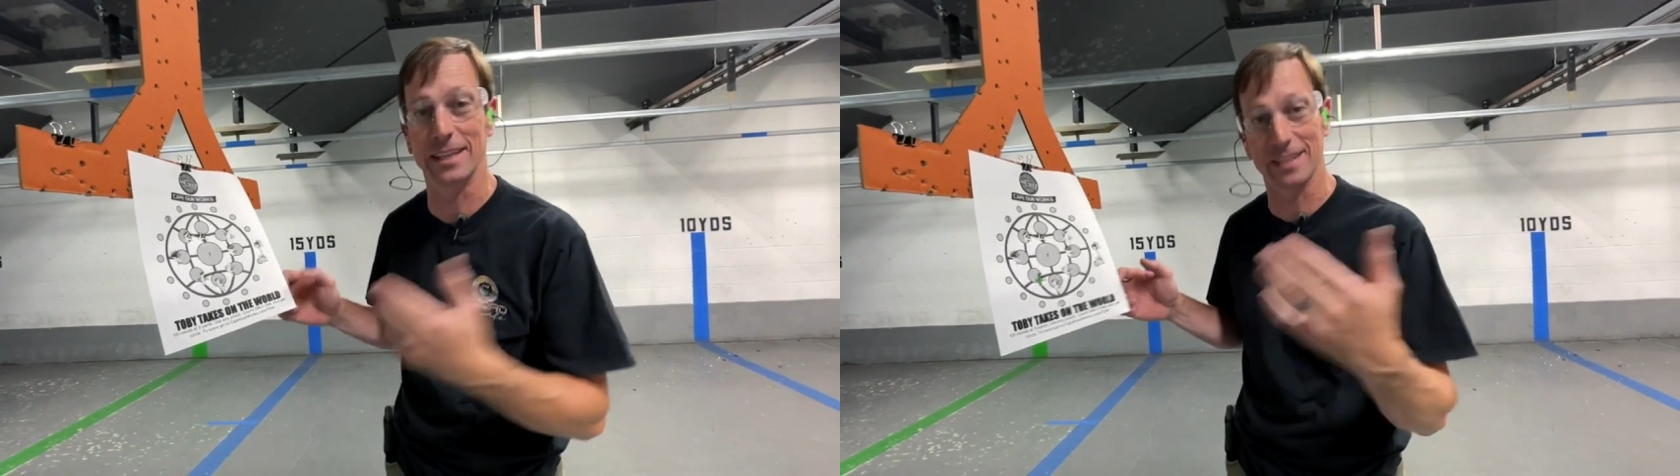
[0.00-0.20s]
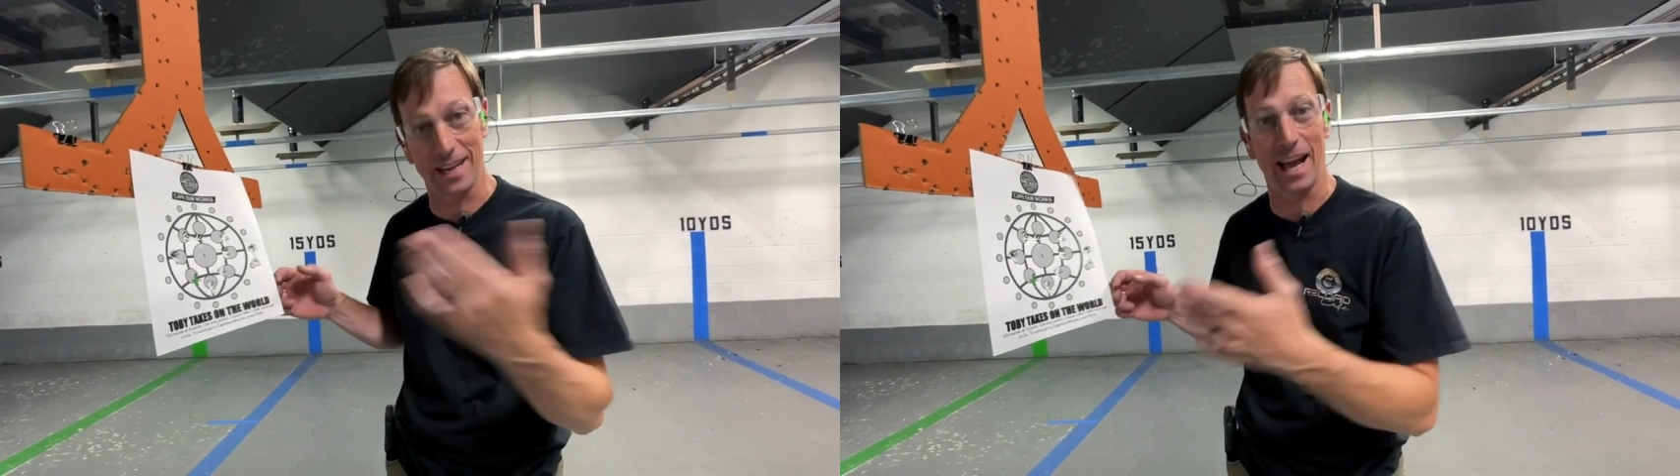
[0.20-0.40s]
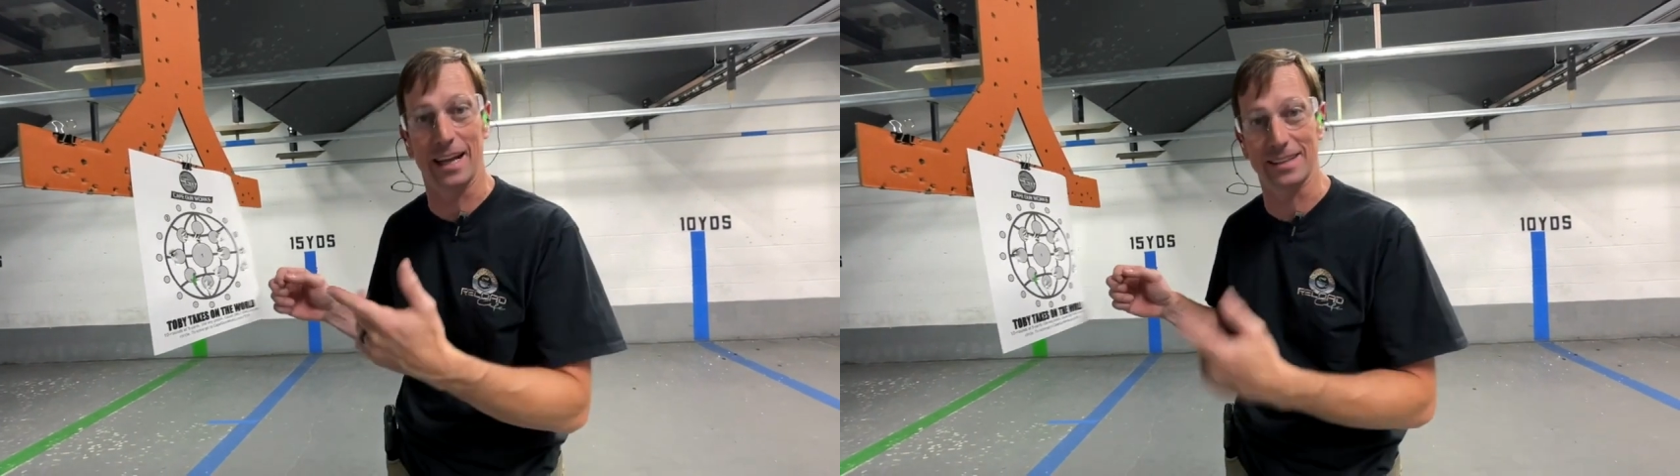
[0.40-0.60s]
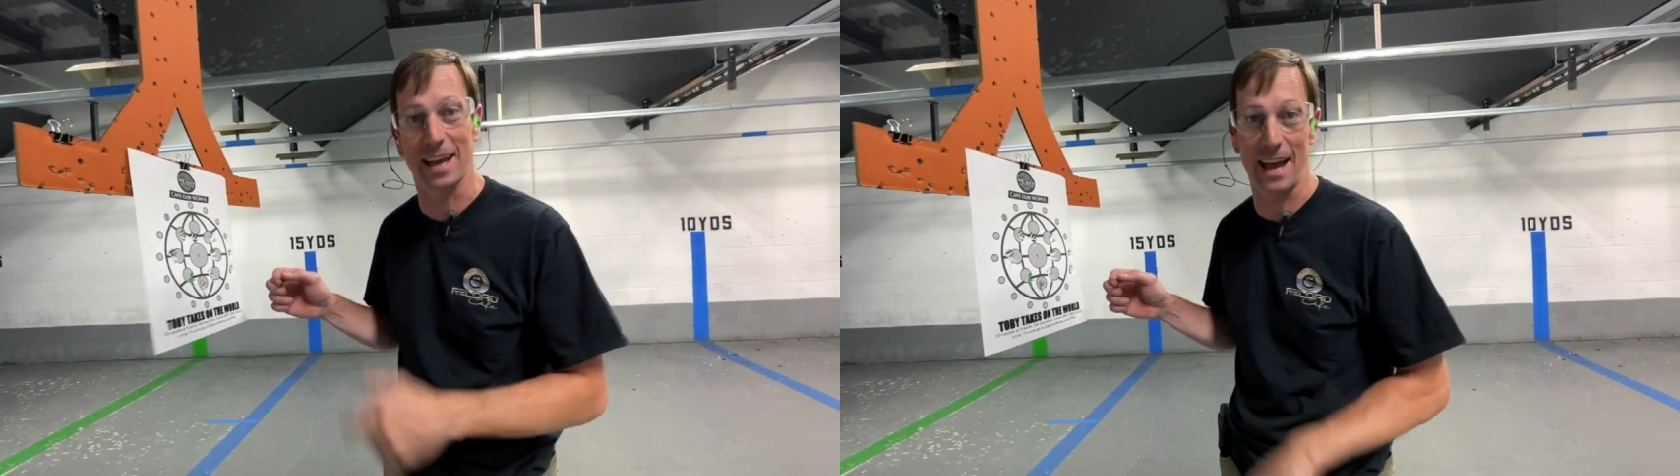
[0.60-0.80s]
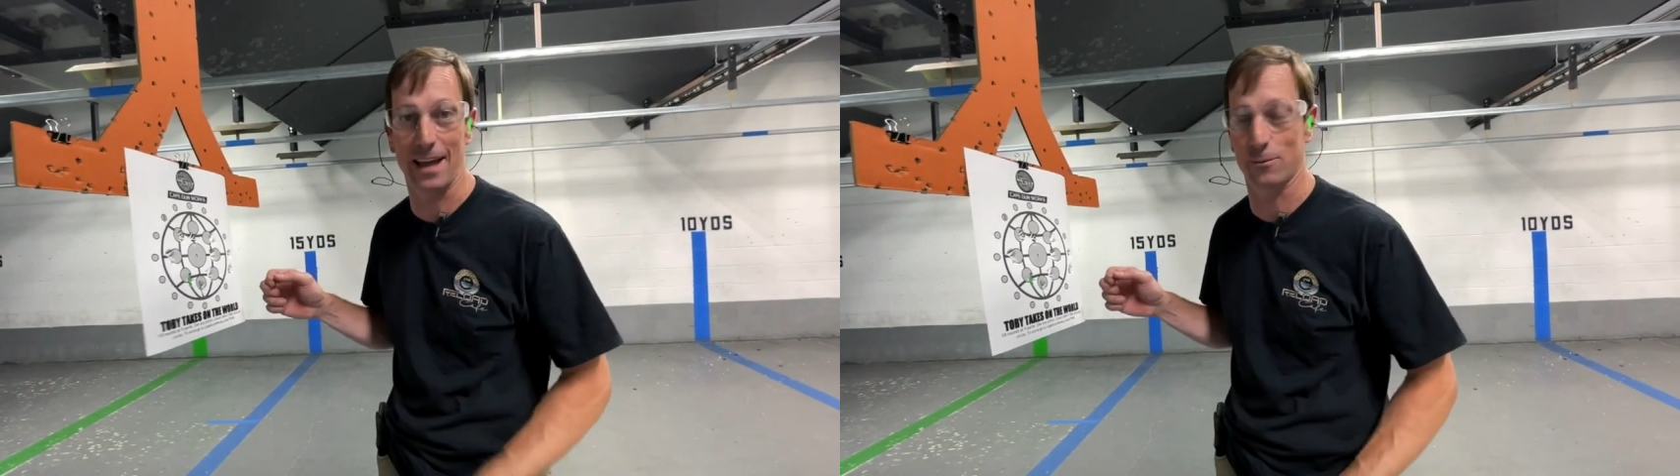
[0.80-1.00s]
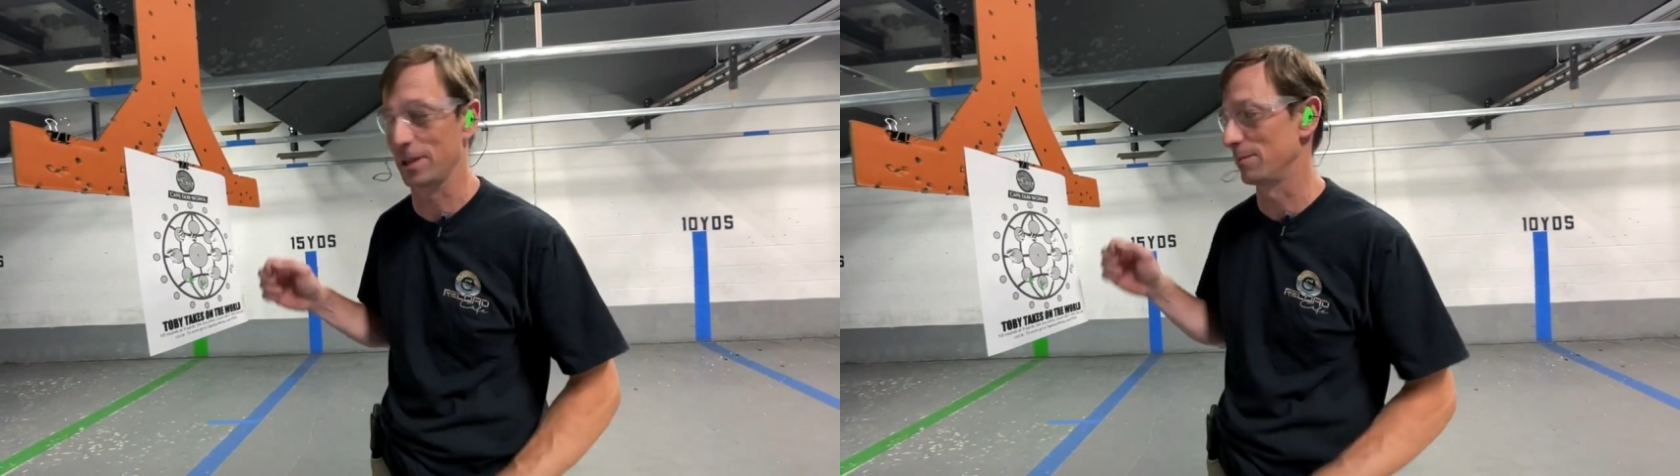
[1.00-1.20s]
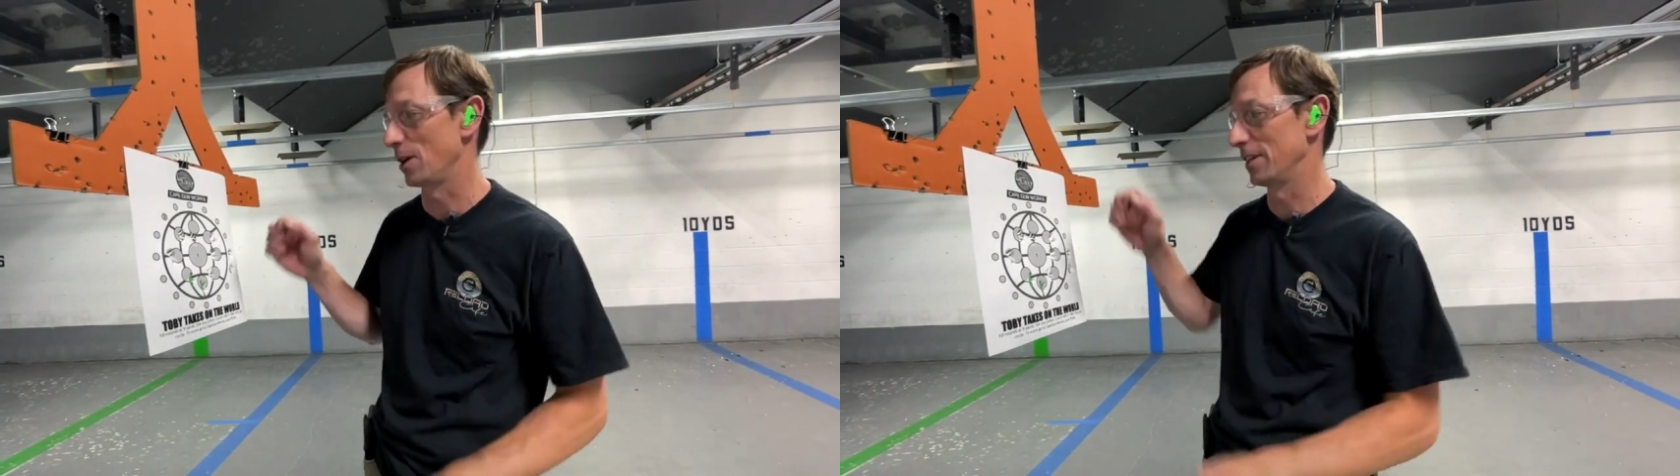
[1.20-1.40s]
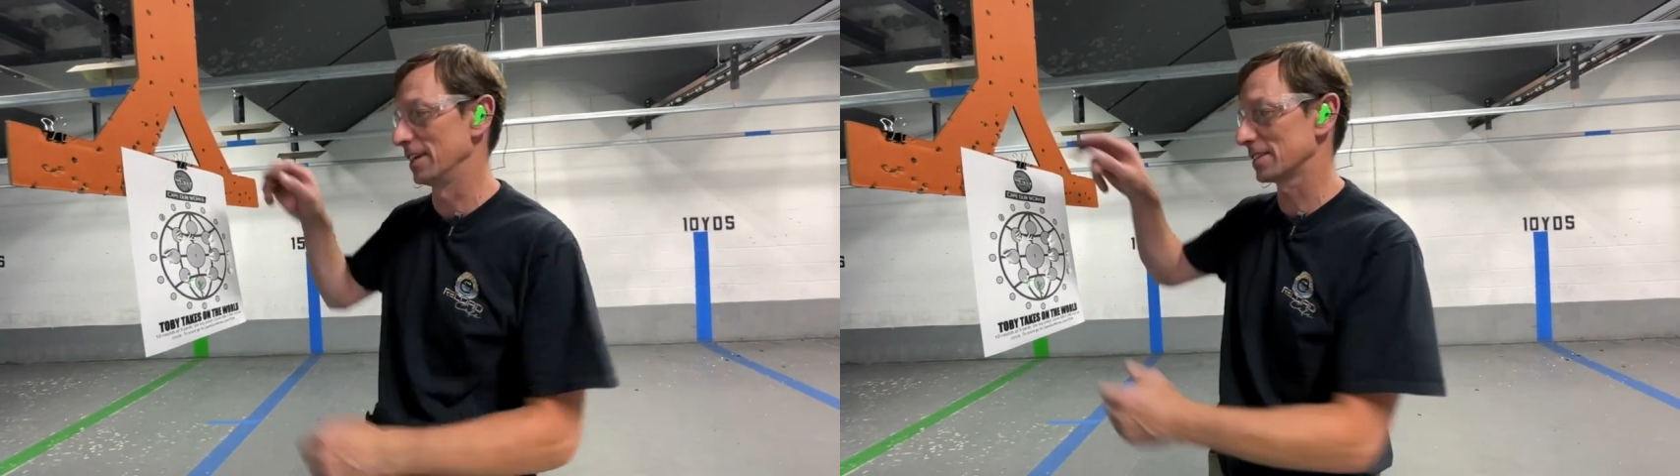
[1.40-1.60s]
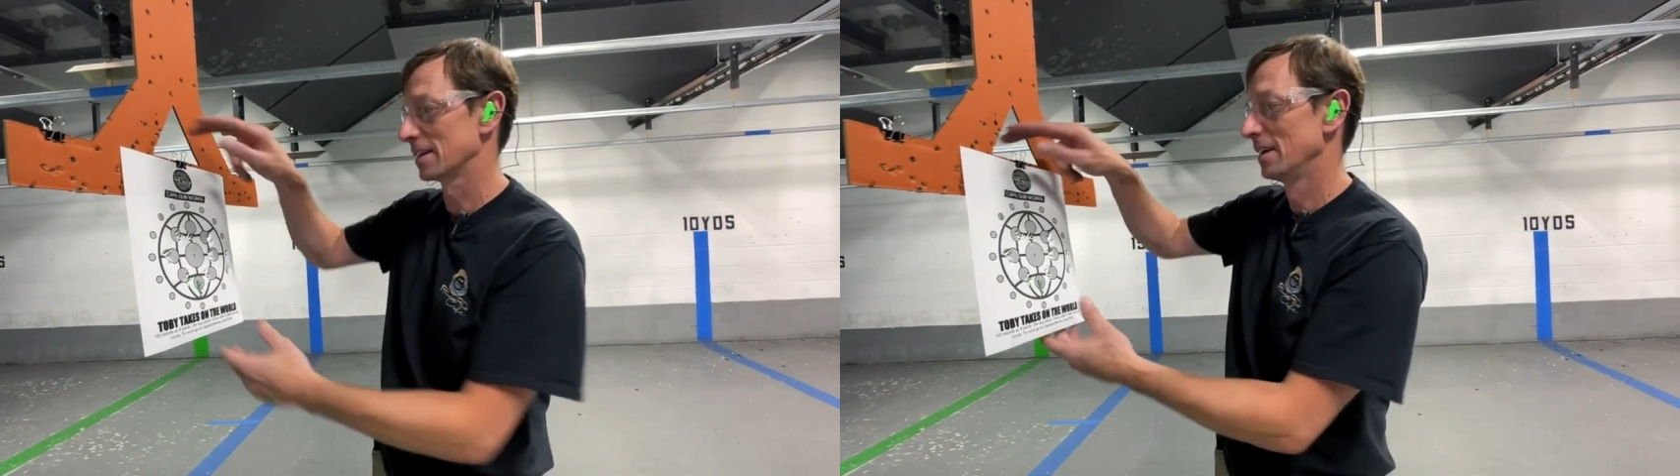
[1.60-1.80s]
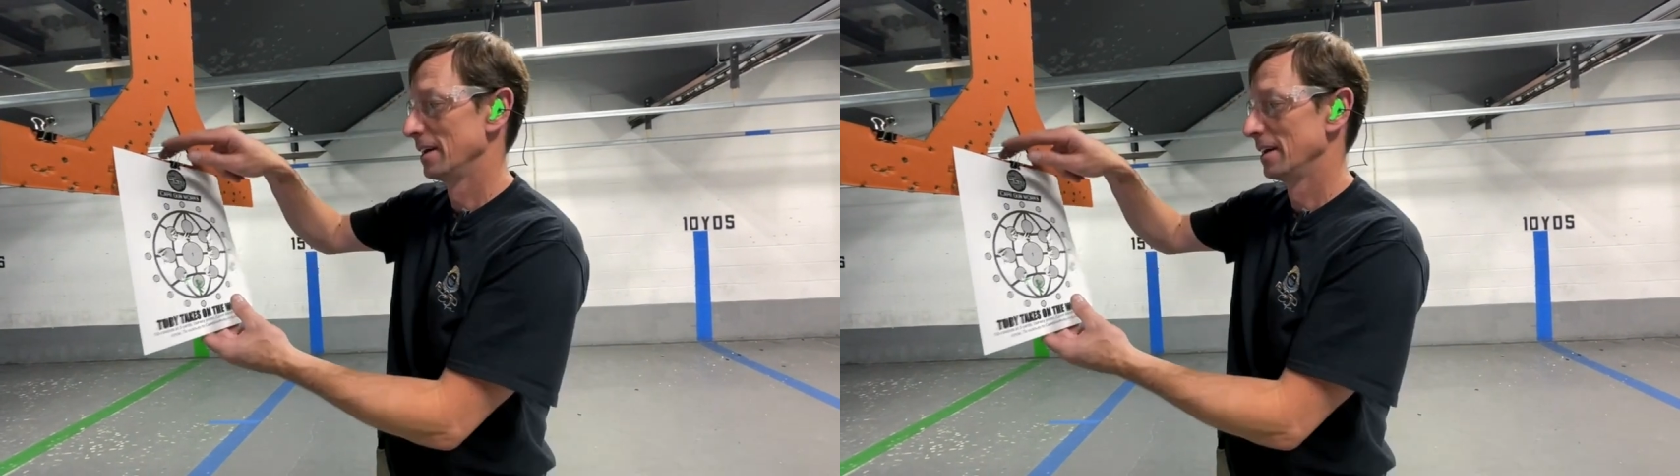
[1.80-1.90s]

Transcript: did a head-to-head -head with him on this.